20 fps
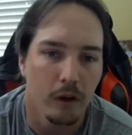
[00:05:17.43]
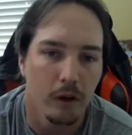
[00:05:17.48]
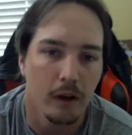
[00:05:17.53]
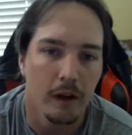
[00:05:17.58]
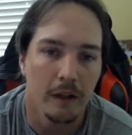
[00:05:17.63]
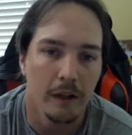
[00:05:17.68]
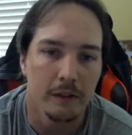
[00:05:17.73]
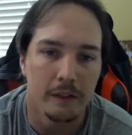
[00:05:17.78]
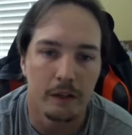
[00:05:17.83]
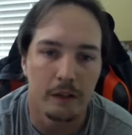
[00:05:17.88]

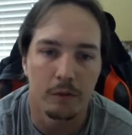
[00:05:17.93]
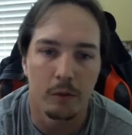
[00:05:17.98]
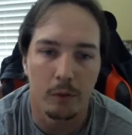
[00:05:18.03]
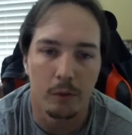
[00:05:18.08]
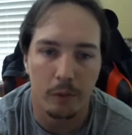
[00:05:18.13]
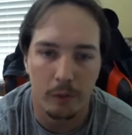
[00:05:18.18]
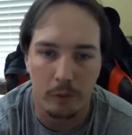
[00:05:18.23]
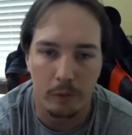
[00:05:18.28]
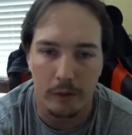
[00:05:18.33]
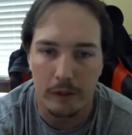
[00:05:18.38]
red level
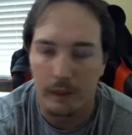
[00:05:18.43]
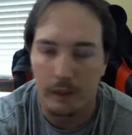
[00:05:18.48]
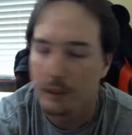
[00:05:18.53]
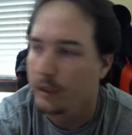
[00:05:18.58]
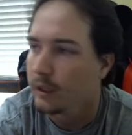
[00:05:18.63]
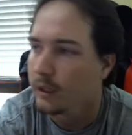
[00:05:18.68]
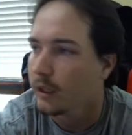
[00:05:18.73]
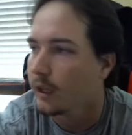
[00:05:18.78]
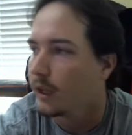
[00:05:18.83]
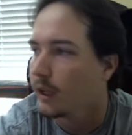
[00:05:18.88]
3.
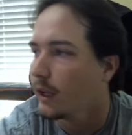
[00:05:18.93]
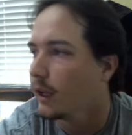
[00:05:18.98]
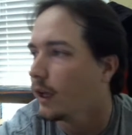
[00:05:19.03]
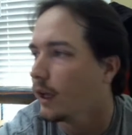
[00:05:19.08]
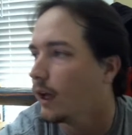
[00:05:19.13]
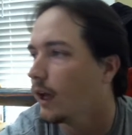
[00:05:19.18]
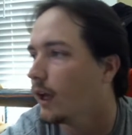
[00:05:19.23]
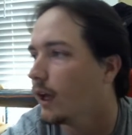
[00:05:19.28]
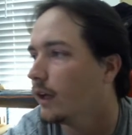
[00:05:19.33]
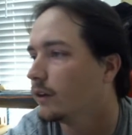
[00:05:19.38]

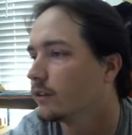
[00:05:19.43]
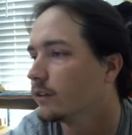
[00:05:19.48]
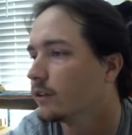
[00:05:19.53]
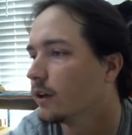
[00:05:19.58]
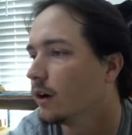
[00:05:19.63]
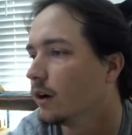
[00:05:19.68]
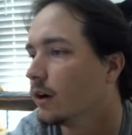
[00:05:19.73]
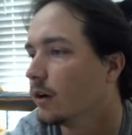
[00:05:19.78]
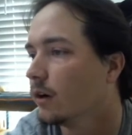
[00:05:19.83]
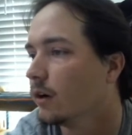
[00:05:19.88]
And
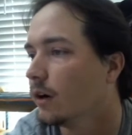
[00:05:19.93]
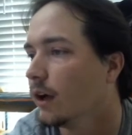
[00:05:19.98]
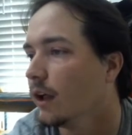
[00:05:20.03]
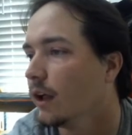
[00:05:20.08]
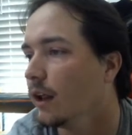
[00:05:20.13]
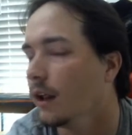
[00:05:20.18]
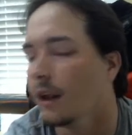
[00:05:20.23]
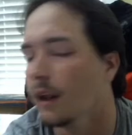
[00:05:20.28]
so